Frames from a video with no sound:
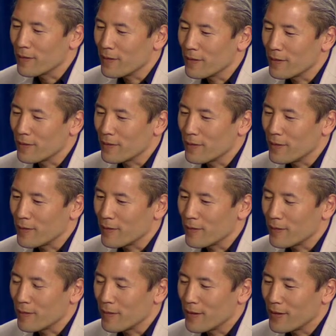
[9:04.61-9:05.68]
your,
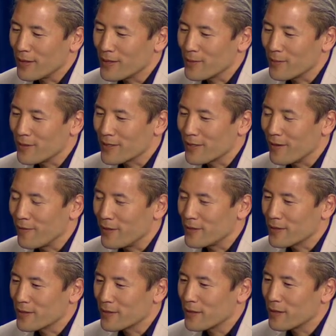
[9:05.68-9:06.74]
your customer discovery,
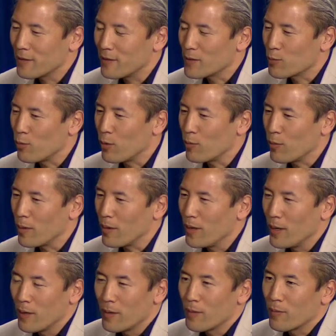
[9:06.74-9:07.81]
just curious, what, what,
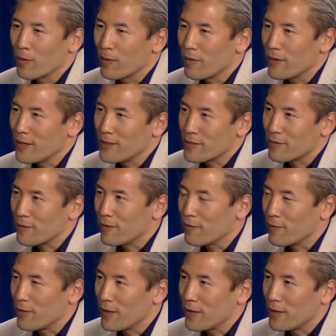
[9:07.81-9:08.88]
were there any sort
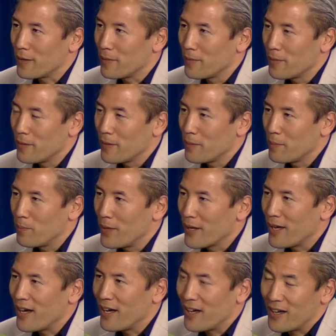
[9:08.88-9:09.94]
of uh,
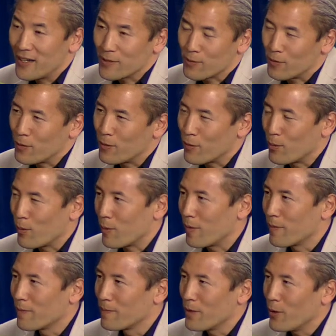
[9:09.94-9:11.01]
big ahas or, or,
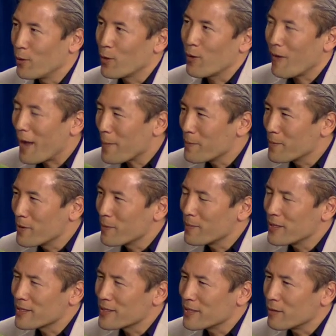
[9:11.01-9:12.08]
or, oh crap
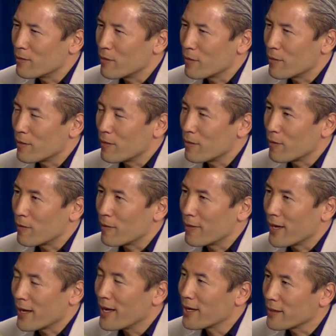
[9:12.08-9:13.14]
moments or, or
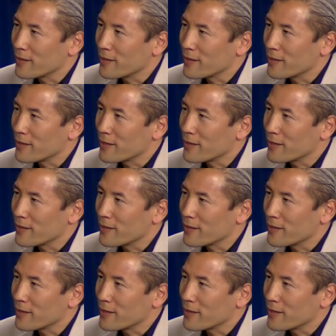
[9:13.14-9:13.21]
that kind of